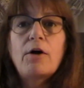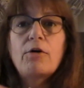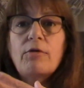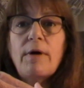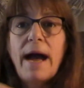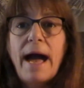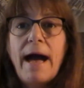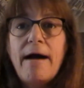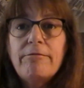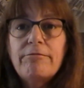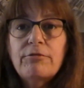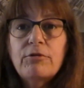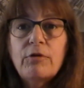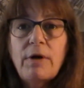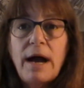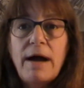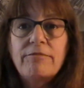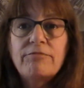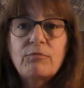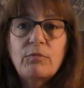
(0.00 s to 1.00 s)

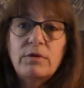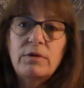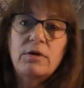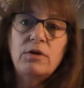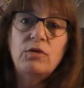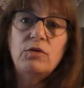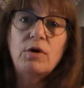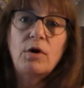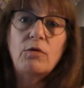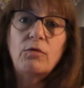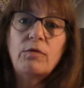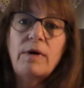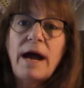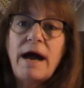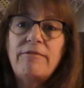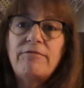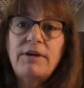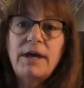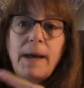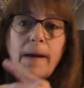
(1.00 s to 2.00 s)

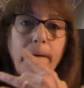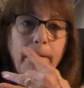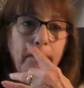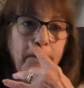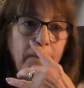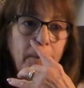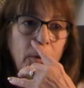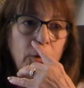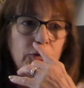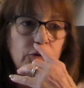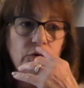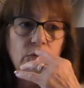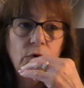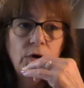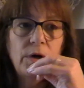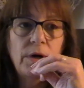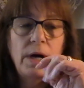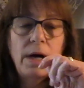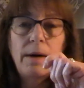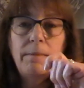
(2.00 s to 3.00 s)
graphing,
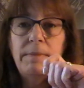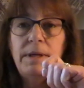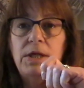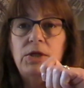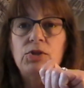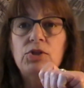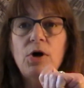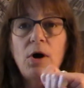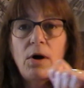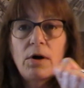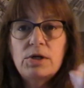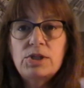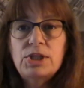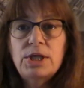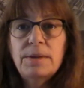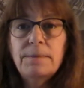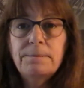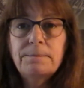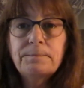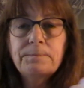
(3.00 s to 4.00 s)
or
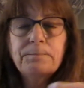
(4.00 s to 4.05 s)
intarsia